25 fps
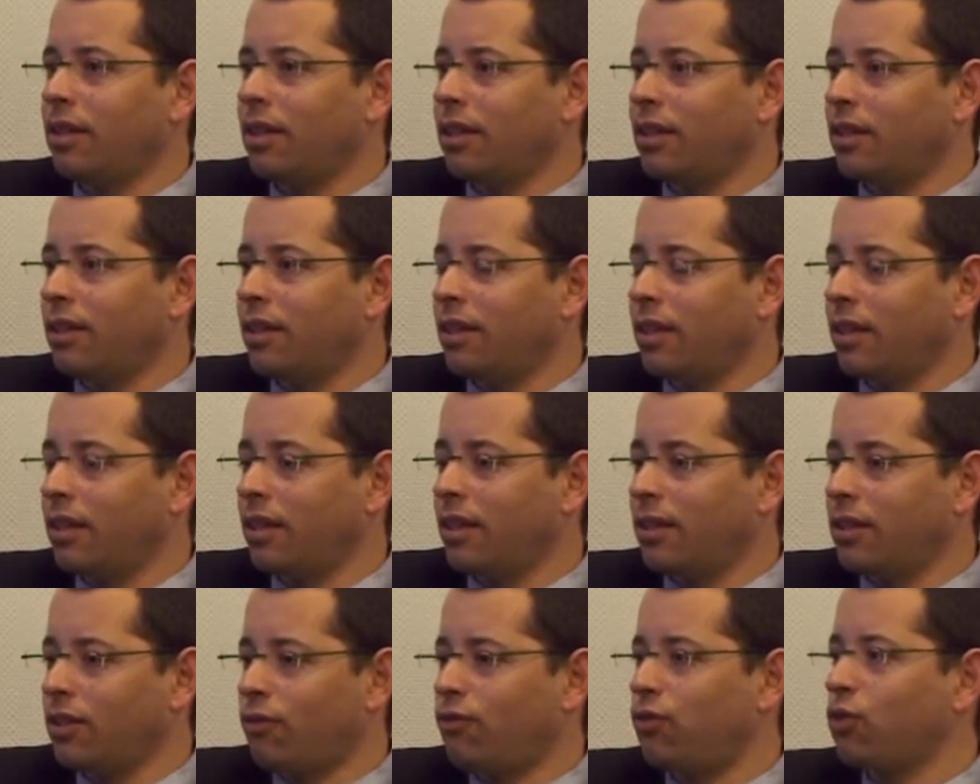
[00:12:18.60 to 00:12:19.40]
that
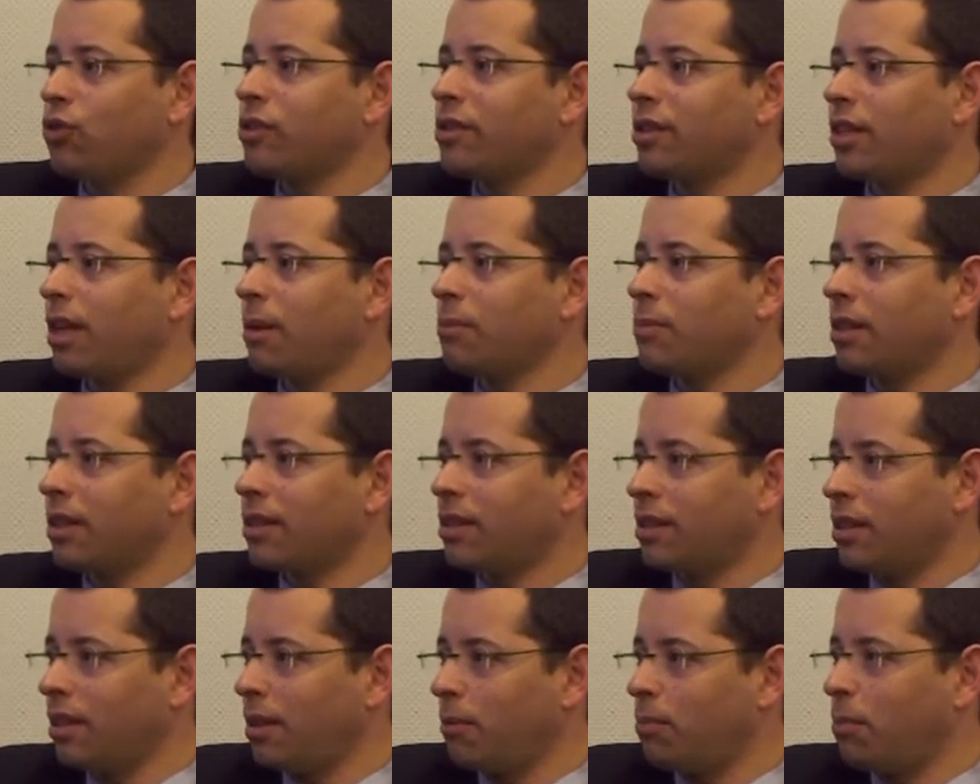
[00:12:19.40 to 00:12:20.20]
the first time
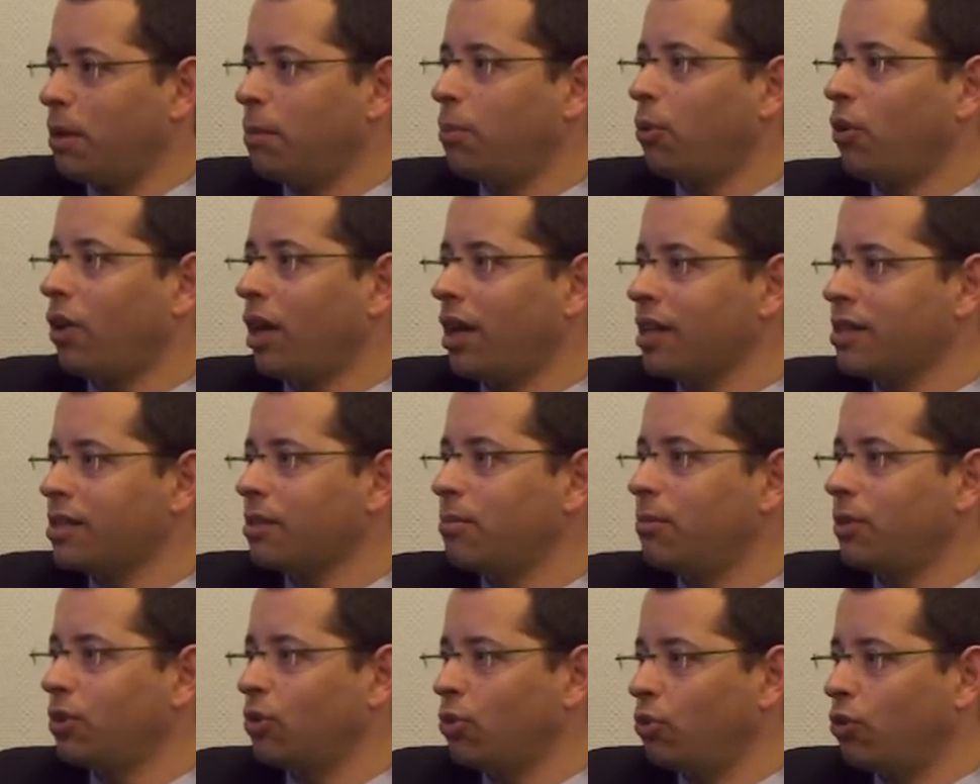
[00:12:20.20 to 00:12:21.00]
that people
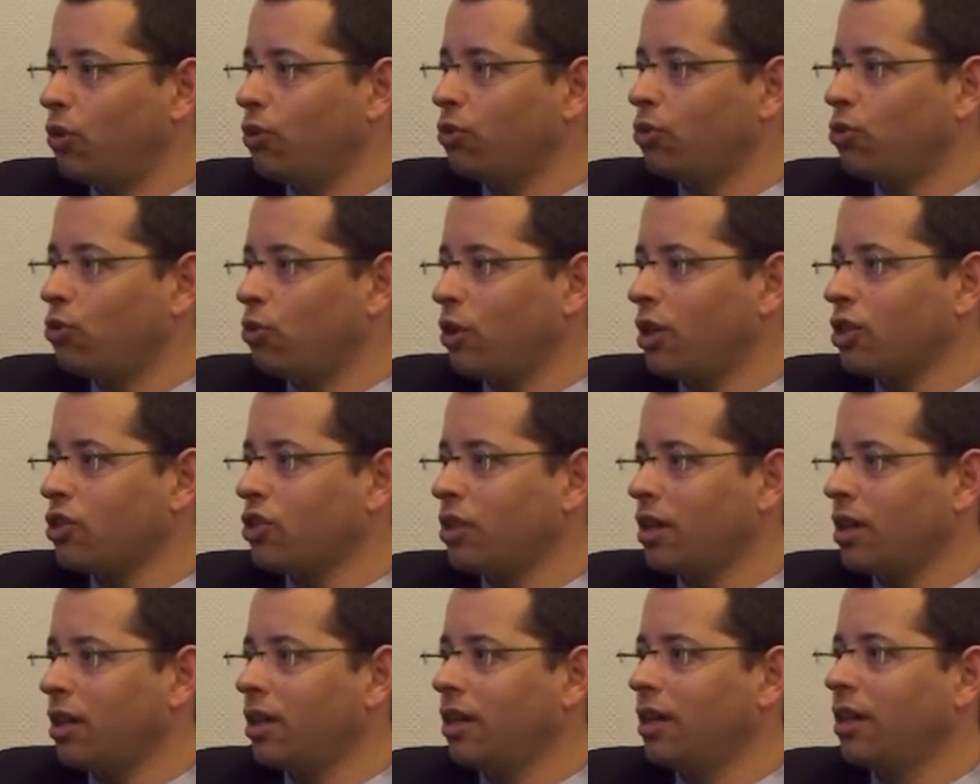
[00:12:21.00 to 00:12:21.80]
asked me to go to
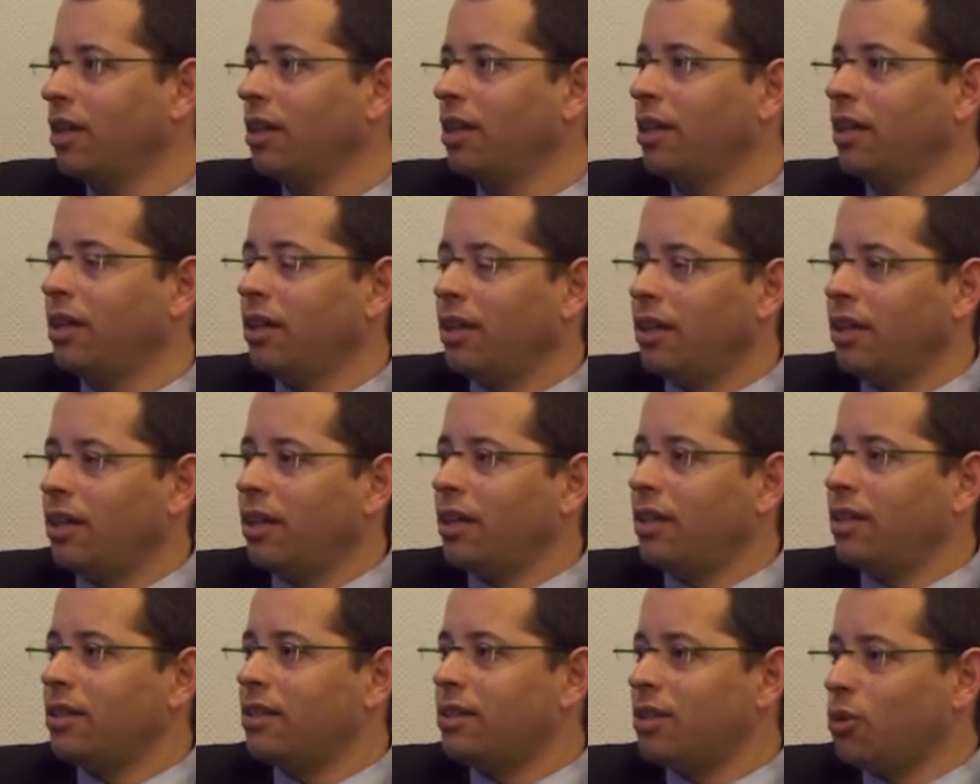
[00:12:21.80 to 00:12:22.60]
Russia,
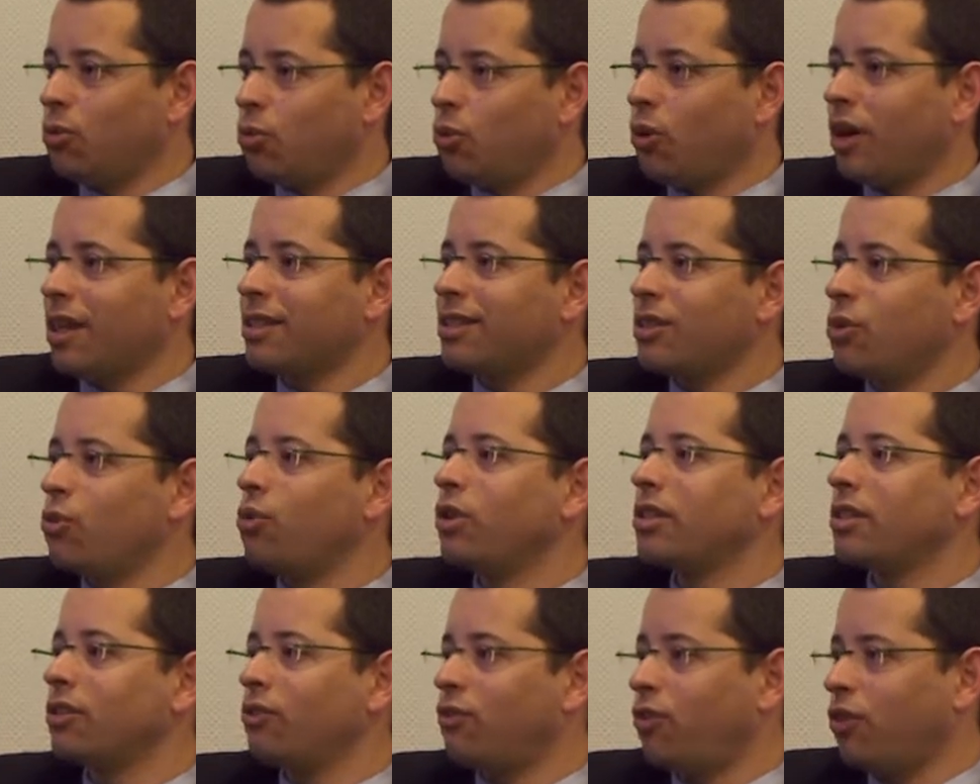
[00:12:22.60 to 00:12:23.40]
there was a
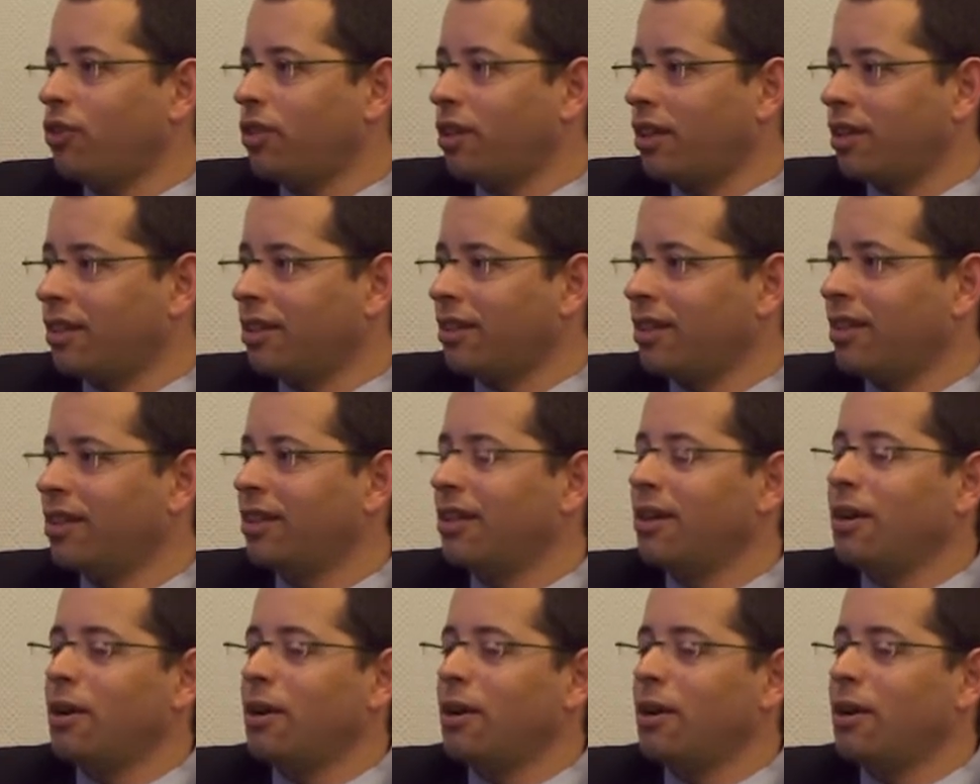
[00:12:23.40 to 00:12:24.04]
reason for that.